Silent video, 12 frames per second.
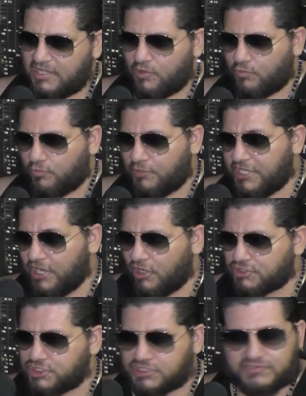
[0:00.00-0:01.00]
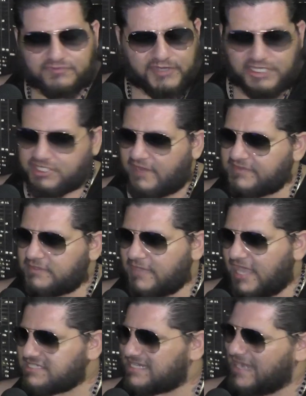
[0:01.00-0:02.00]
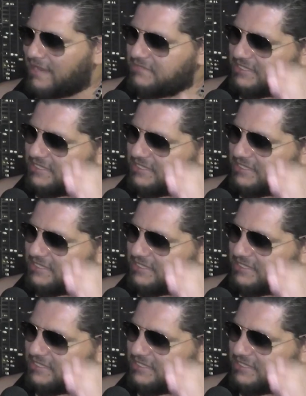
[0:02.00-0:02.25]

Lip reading: We are just fresh off the match, and I mean the